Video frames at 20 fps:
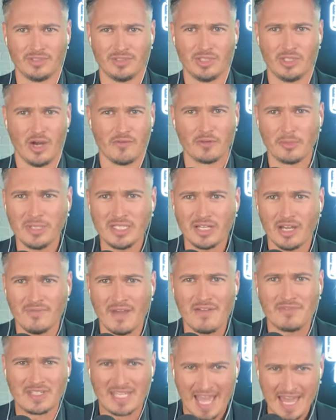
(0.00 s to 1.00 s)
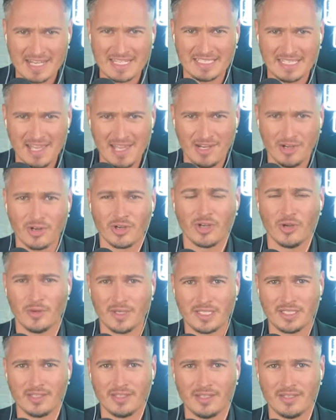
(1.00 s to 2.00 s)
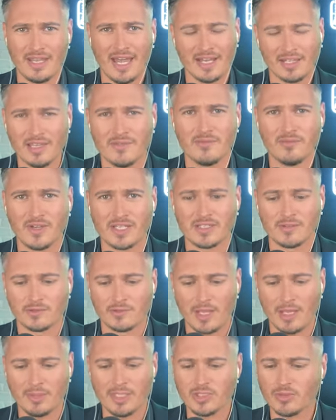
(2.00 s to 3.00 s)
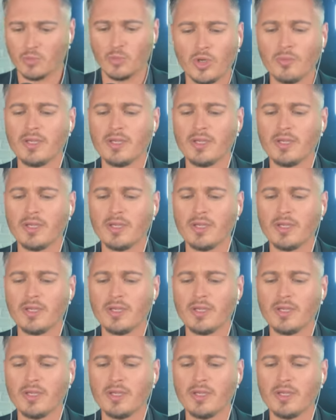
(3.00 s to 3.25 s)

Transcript: government of Afghanistan are going to the 9/11 victims' families.